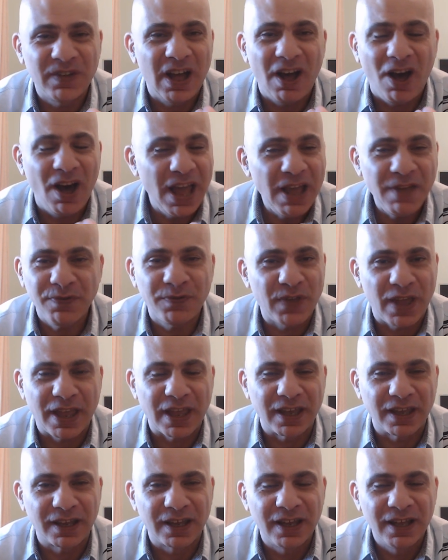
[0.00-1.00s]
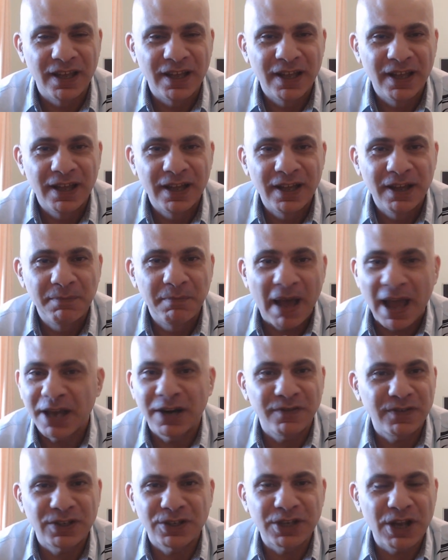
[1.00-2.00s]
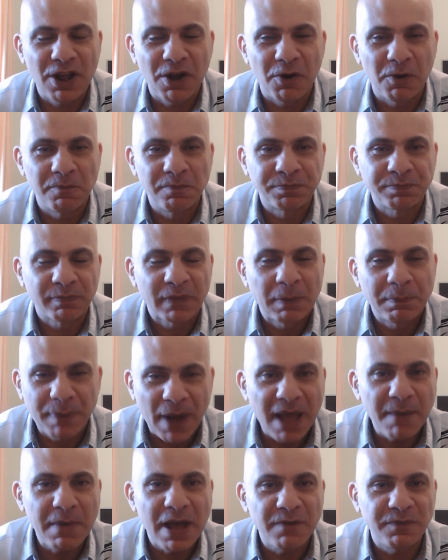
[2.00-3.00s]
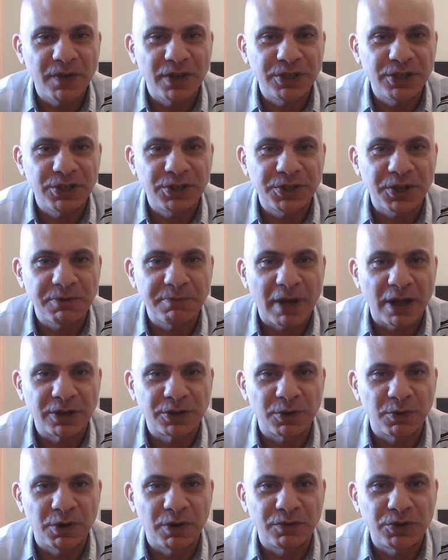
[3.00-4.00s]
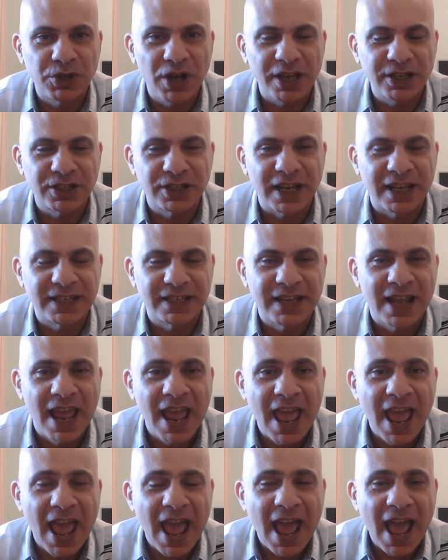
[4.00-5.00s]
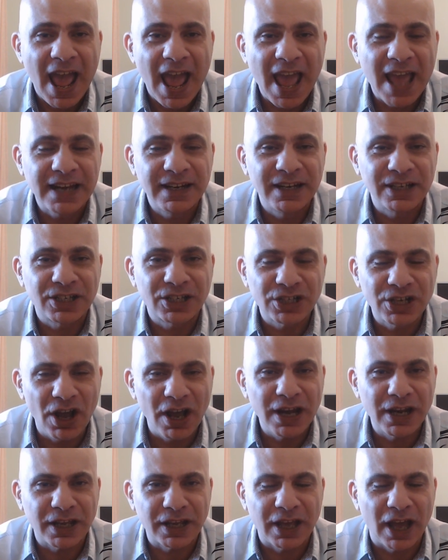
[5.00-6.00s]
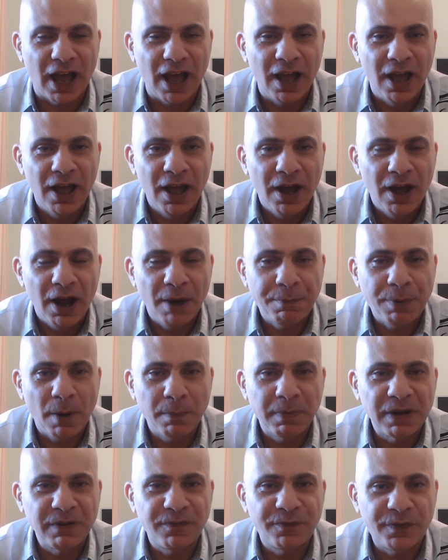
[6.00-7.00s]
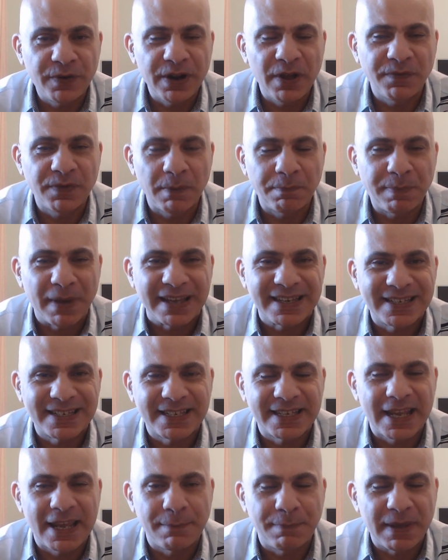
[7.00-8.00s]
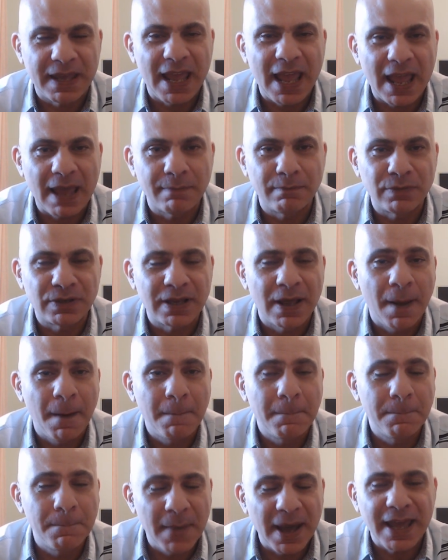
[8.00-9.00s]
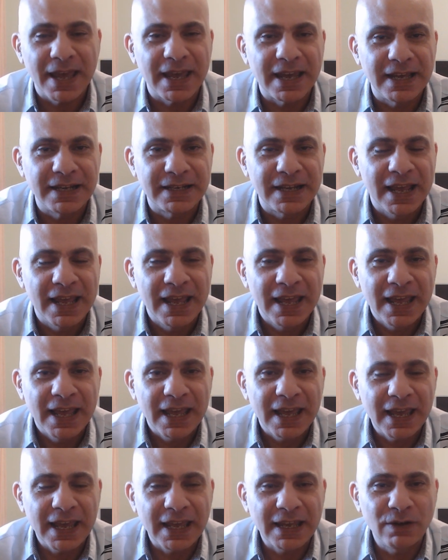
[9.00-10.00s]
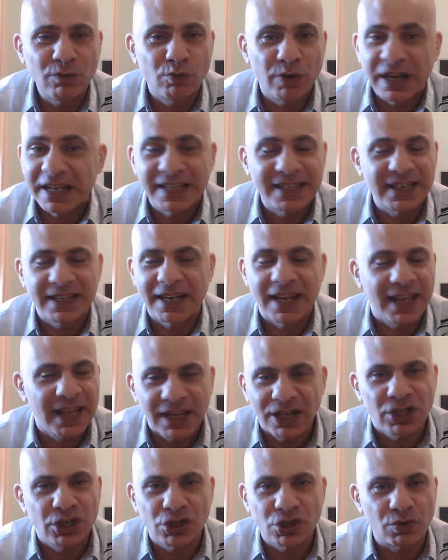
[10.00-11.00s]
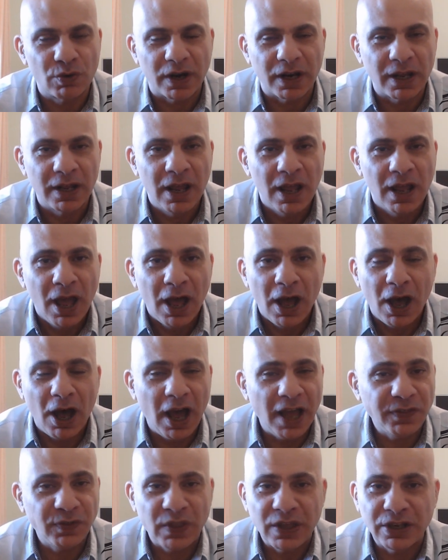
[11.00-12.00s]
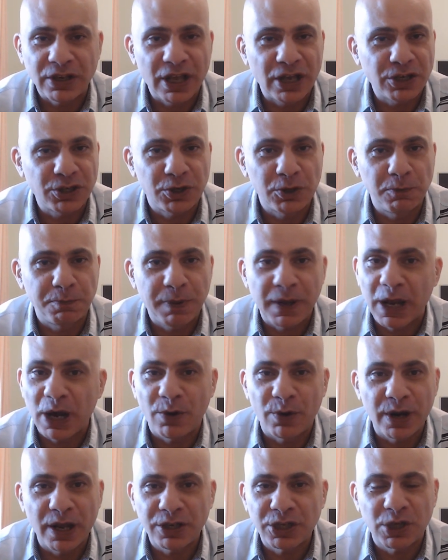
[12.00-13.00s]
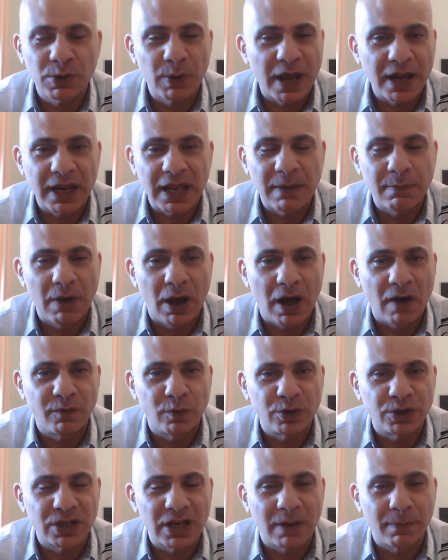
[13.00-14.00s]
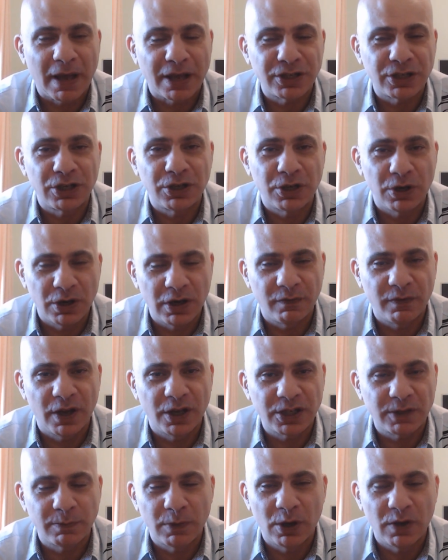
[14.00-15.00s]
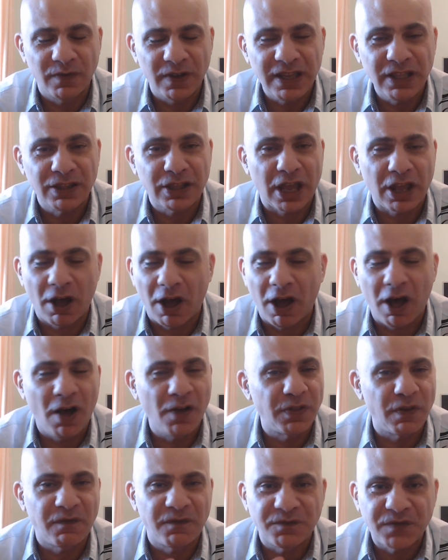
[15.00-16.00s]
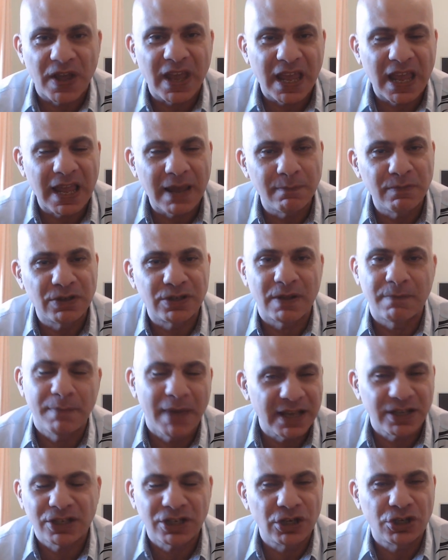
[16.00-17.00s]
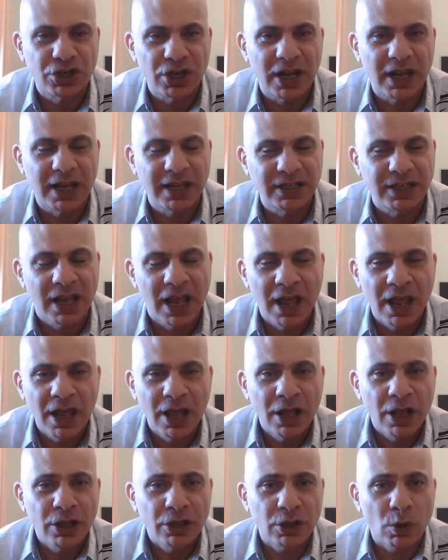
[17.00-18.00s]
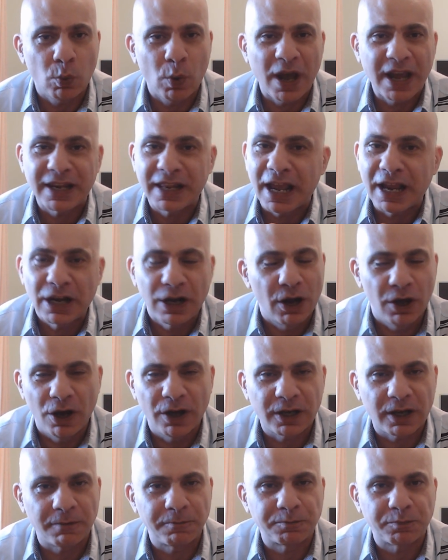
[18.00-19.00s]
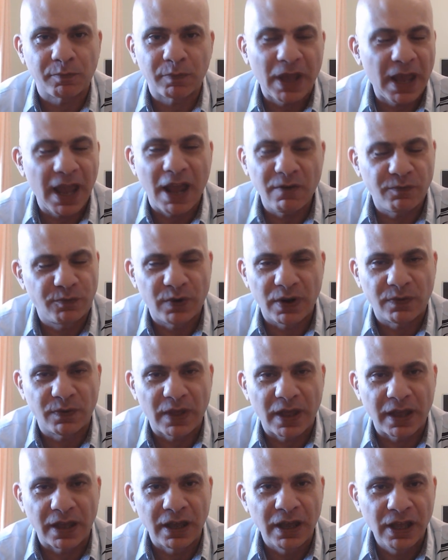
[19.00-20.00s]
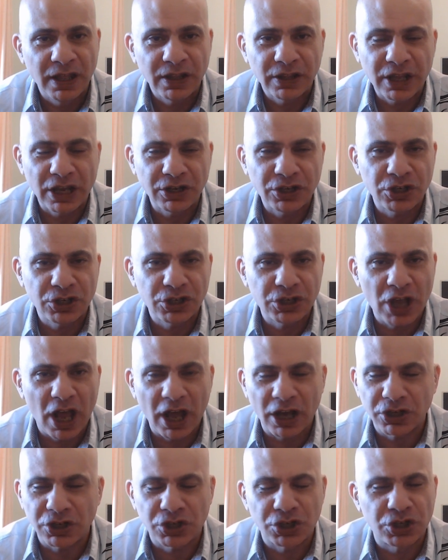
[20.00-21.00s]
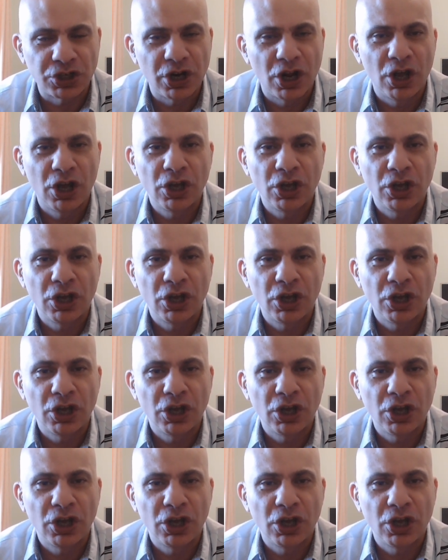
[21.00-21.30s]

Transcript: I think Man of Steel, Batman vs Superman: Dawn of Justice, and the Snyder Cut are probably three of the best CBMs made in recent history. I think they're superior to any Marvel Cinematic Universe movie. They are the themes, the messages, the way they look, everything. They're such